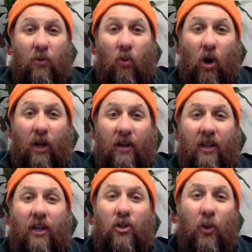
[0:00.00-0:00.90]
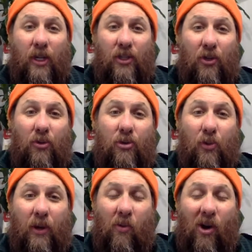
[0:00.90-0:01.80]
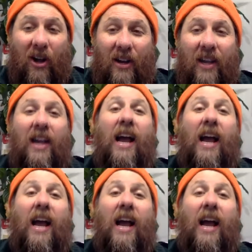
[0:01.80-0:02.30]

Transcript: 1, 22, 21,